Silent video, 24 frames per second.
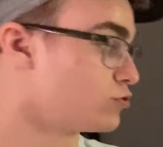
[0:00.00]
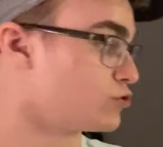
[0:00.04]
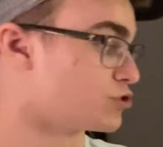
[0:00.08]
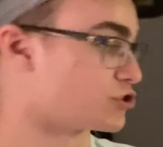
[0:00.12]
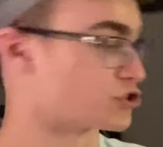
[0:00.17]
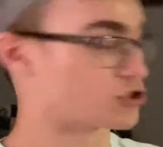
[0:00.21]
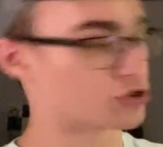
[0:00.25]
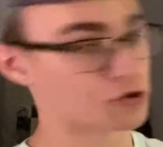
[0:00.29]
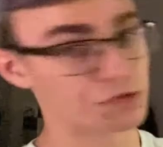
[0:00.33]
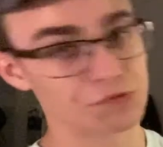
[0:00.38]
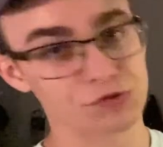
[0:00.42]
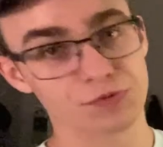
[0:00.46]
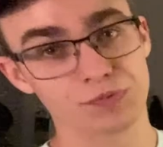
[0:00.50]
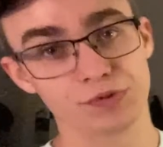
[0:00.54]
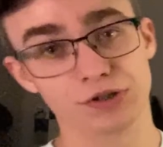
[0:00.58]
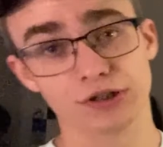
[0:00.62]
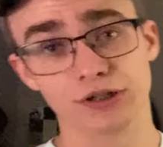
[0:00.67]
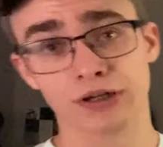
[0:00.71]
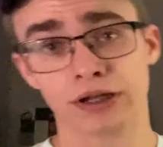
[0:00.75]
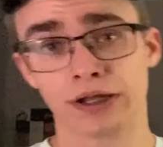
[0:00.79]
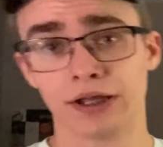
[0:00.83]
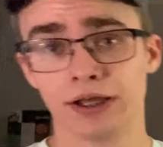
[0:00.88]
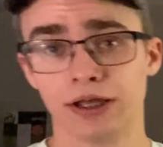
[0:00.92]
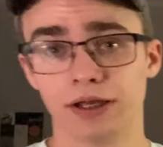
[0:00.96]
and Storm
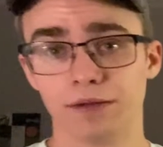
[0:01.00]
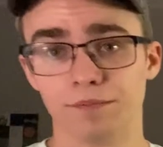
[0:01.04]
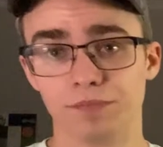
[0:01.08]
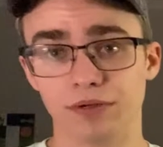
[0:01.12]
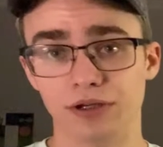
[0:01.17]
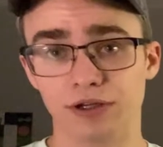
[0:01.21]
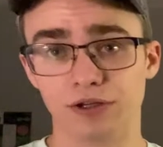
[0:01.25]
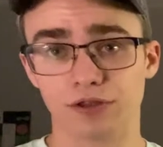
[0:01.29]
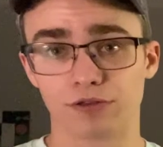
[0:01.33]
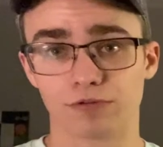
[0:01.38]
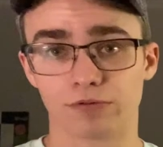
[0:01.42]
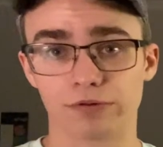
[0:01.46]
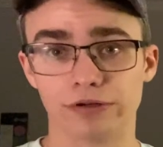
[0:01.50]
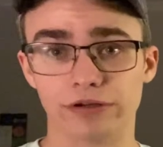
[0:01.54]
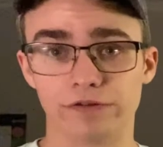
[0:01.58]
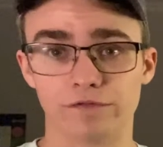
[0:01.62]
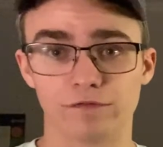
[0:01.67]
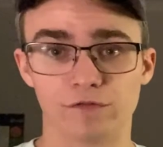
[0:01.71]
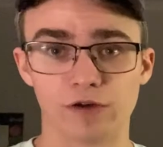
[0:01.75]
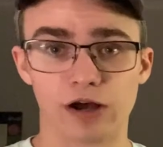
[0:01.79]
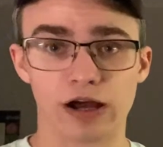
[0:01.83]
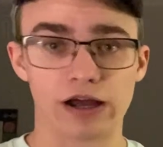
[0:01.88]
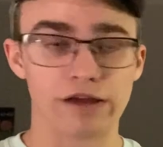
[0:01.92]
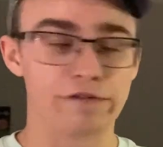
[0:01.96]
Spirit being
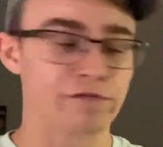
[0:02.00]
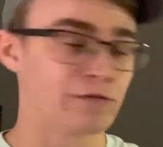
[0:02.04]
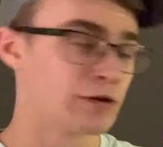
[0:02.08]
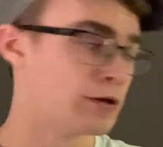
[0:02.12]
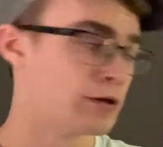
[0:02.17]
3-5.